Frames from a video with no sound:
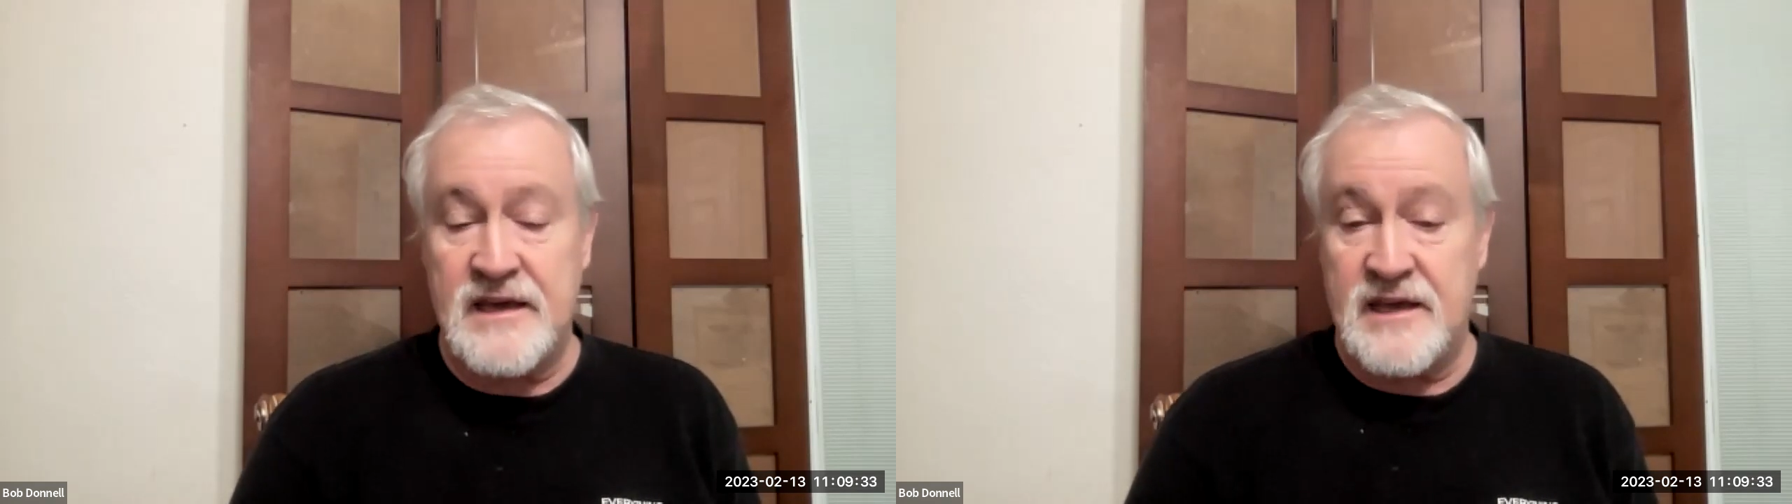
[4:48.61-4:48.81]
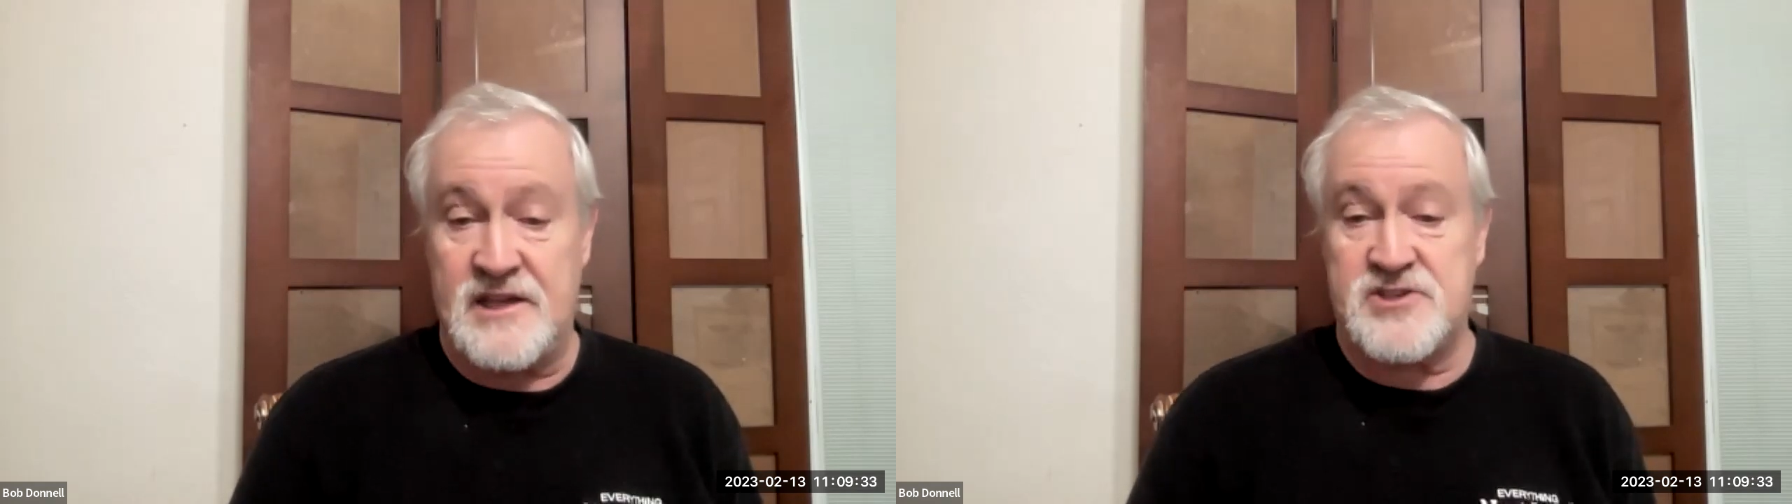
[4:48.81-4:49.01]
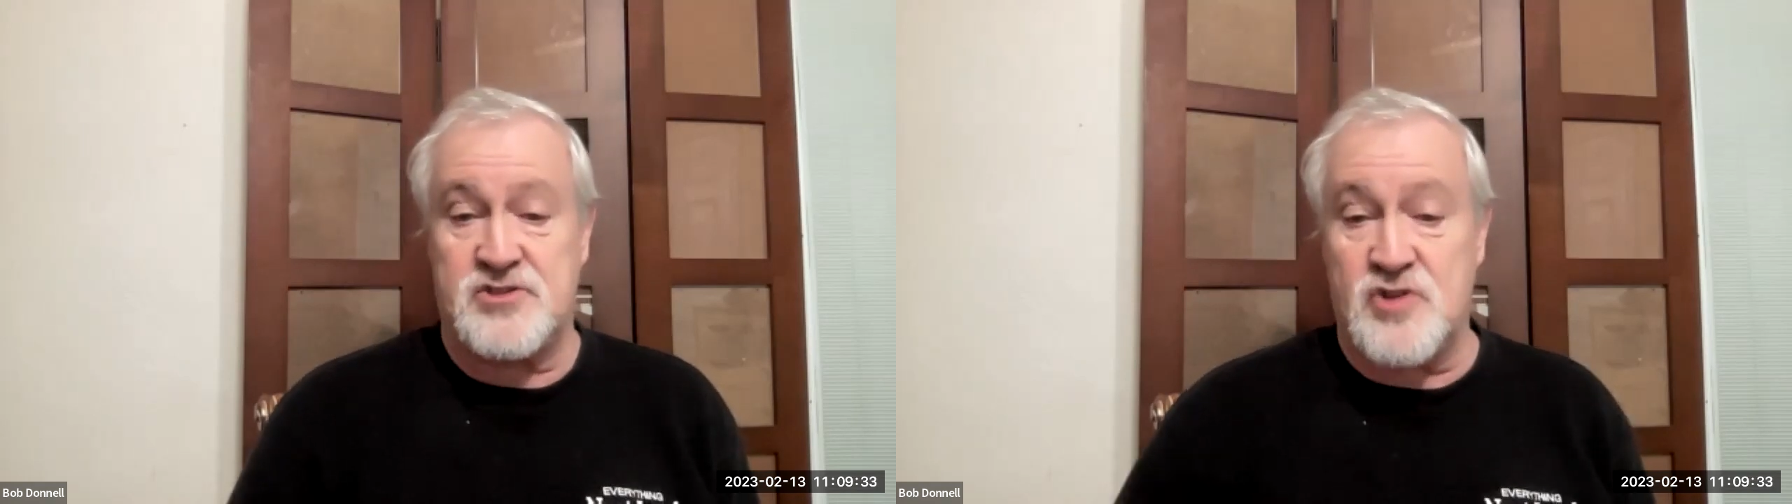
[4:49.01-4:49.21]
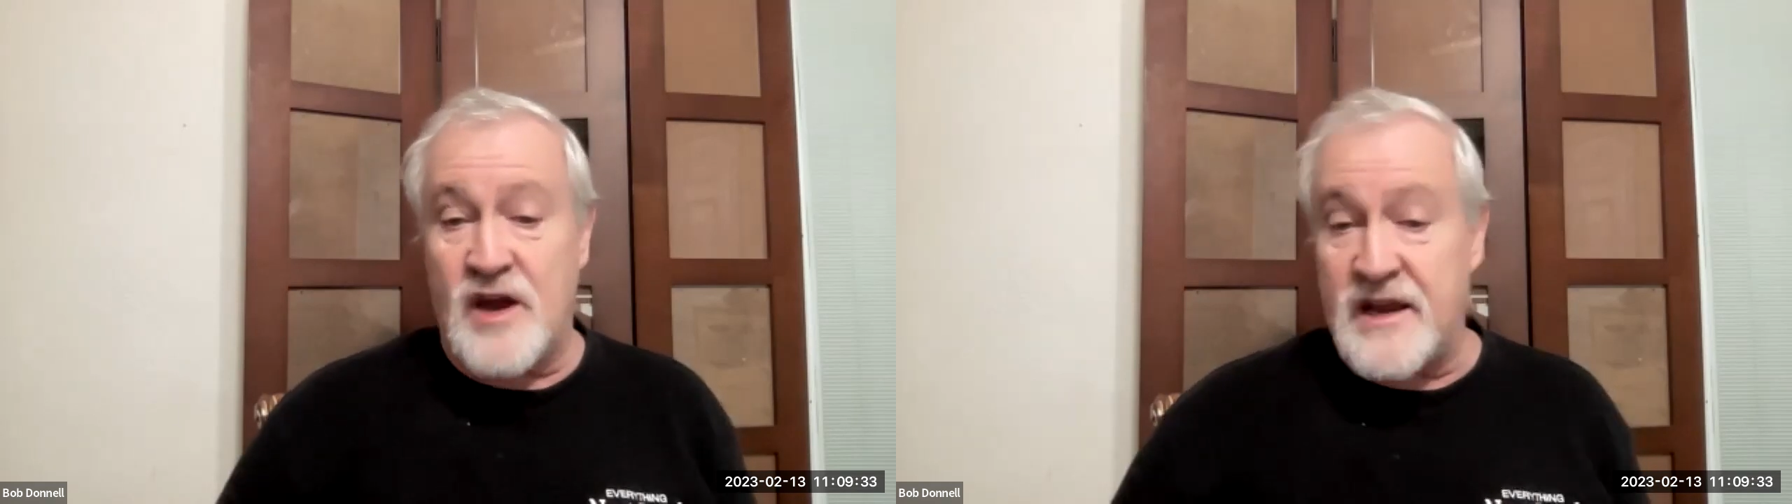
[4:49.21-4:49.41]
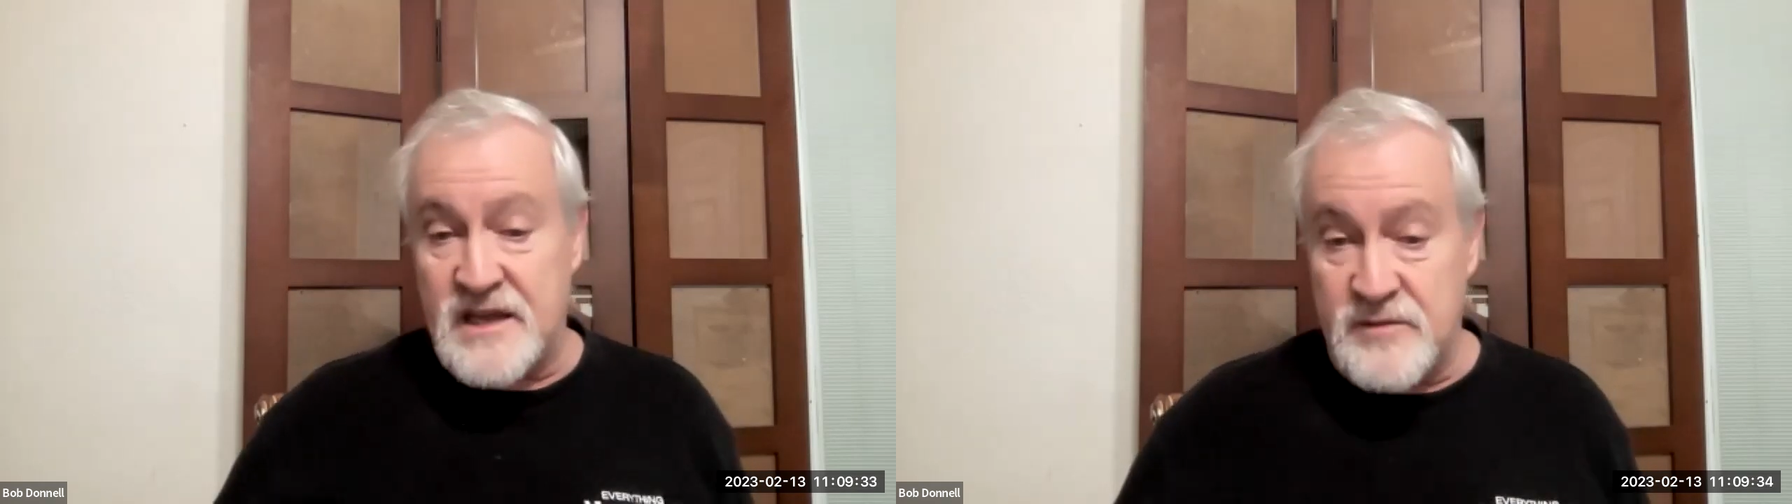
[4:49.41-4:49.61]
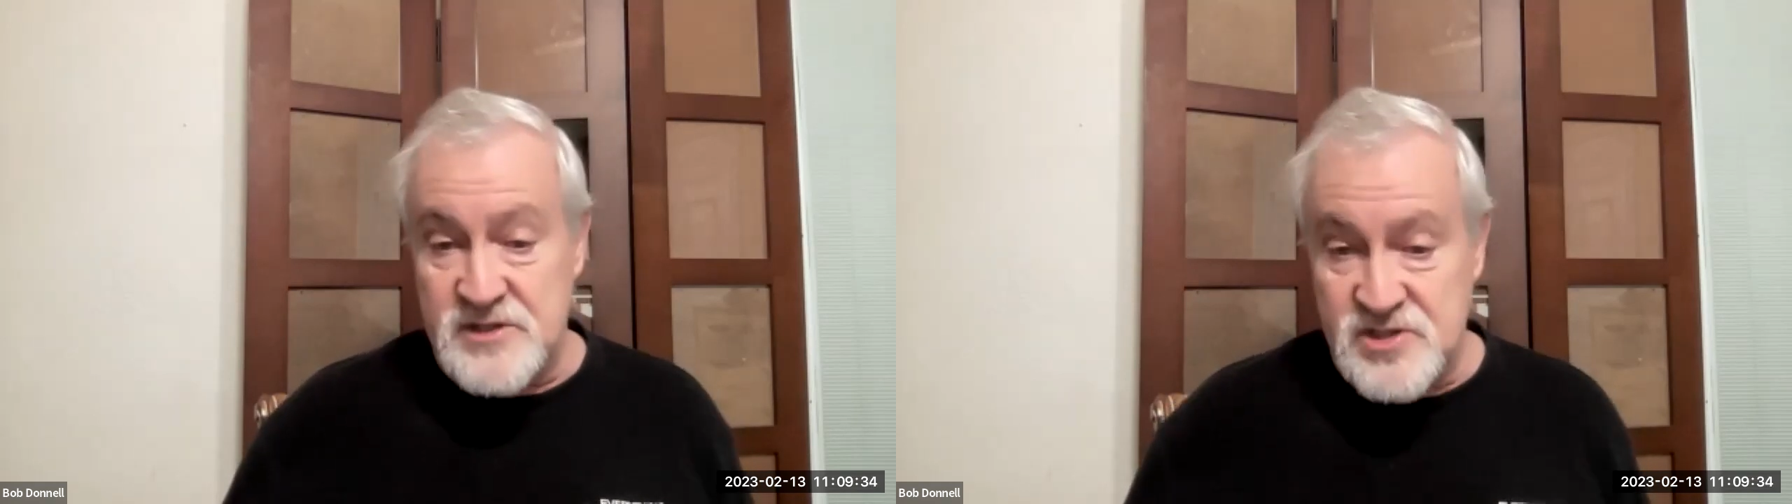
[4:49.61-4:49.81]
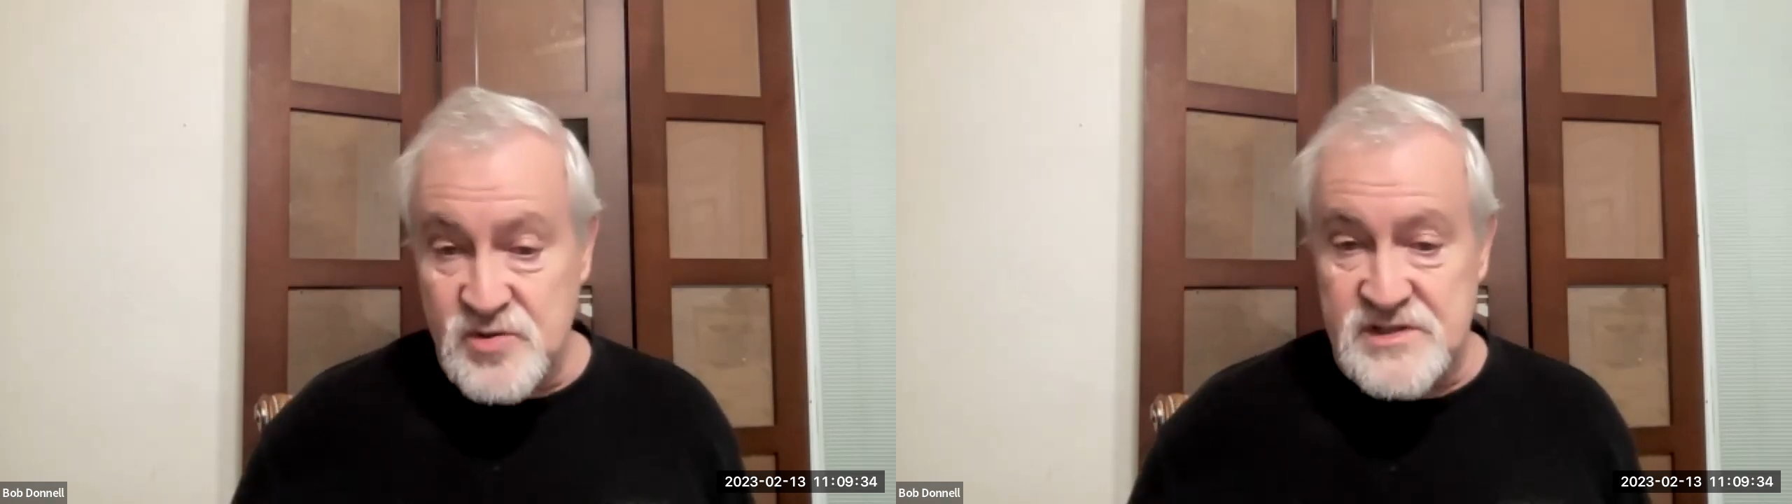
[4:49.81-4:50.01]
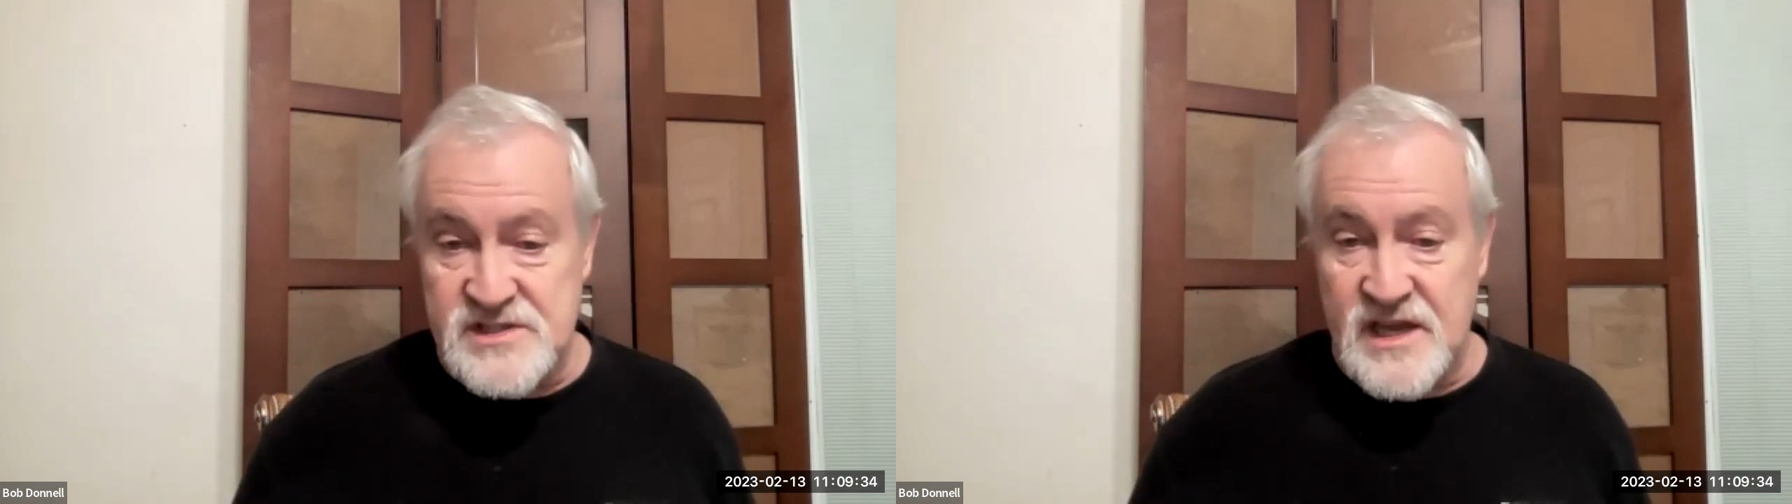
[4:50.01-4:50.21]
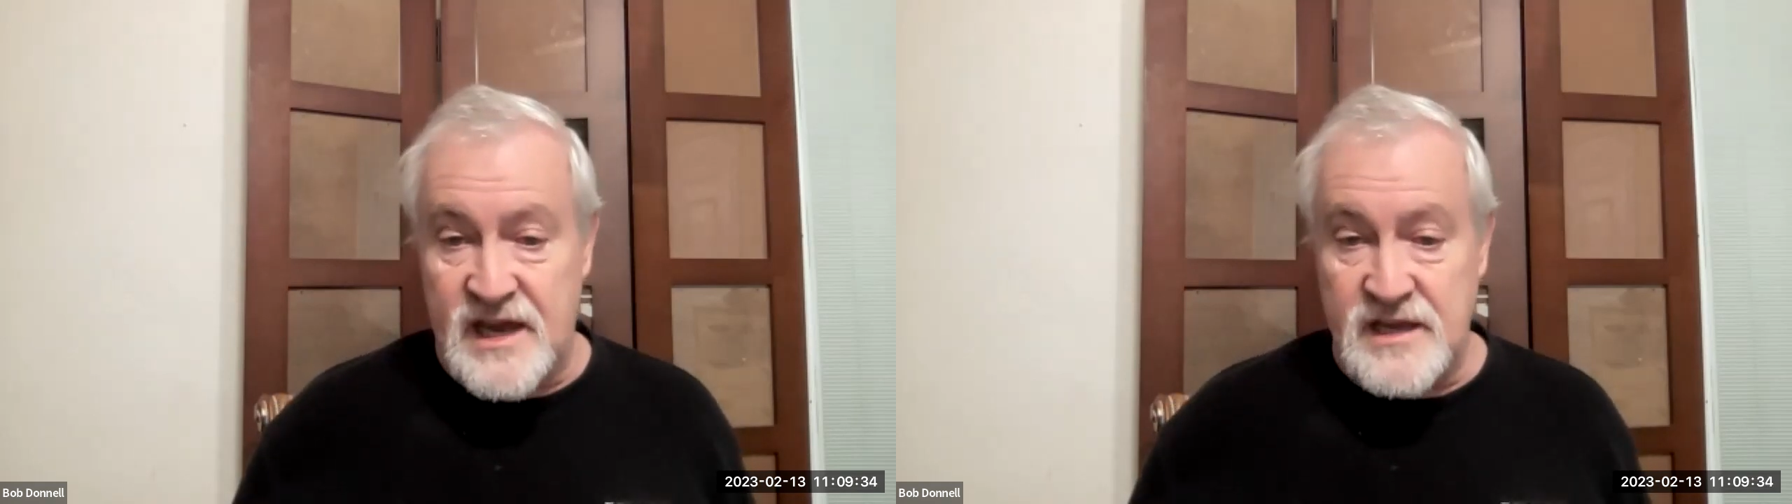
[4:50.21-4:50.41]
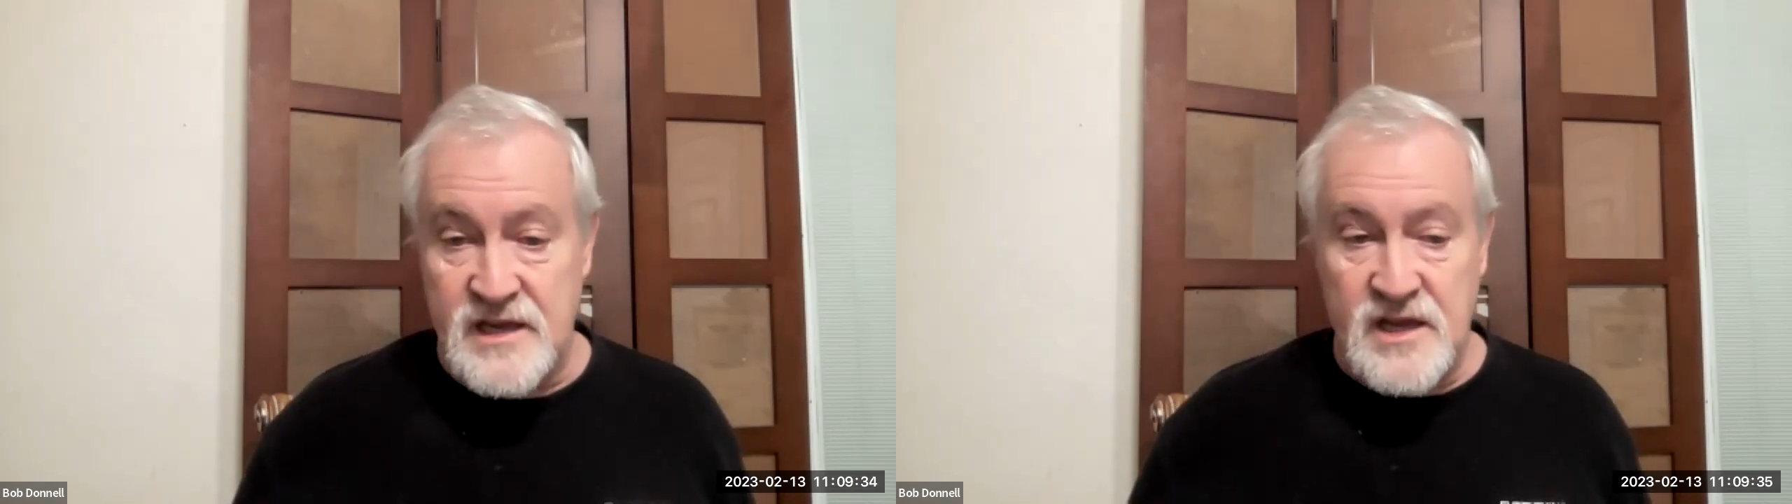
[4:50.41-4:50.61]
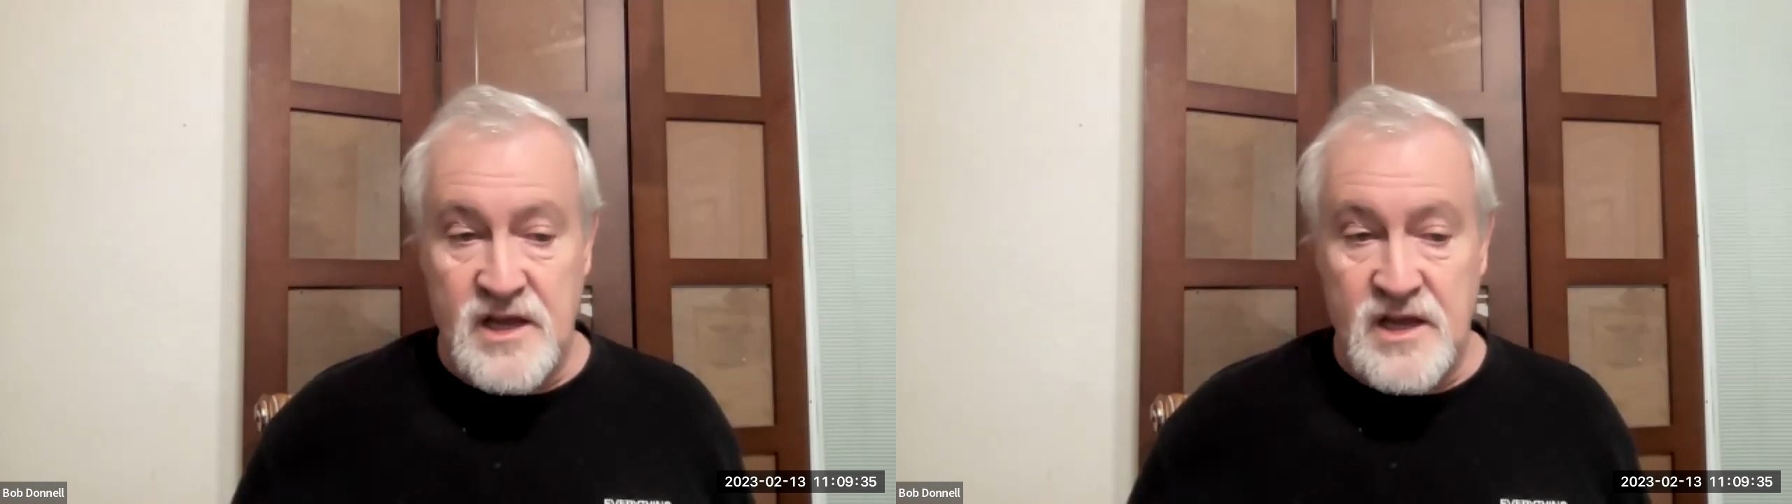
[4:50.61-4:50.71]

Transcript: unless you're trying to commit suicide,